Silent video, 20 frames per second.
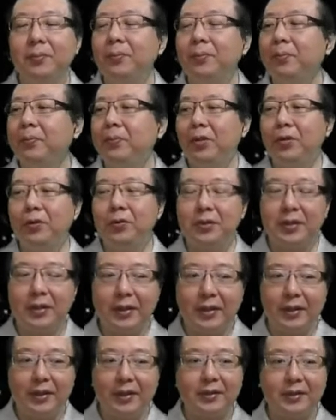use
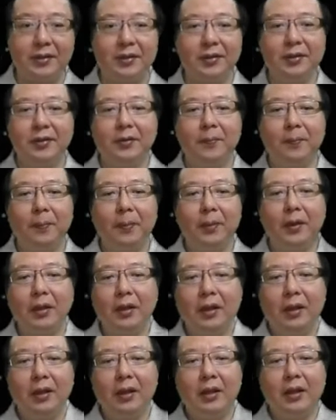linked list.
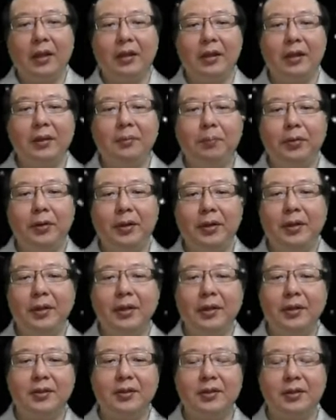And then print
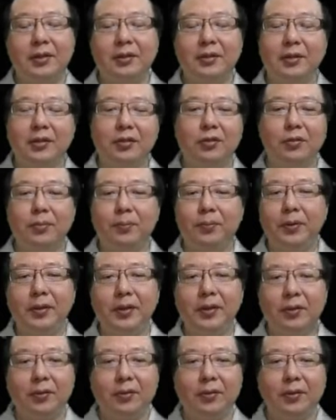list is just to print
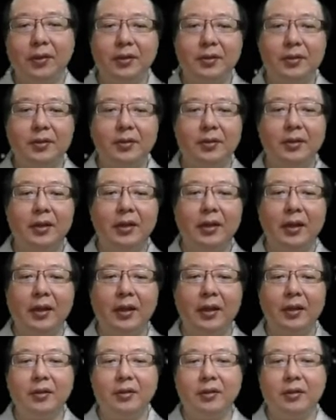the whole list.
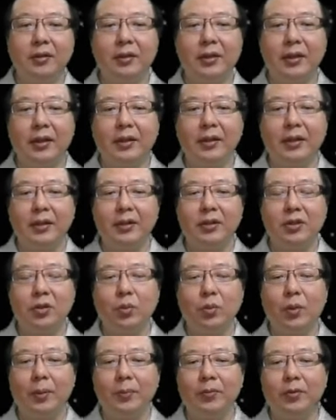And then there's
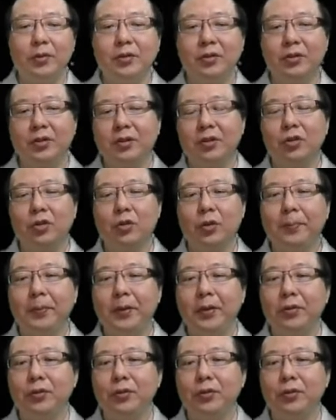swap, which is just swapping two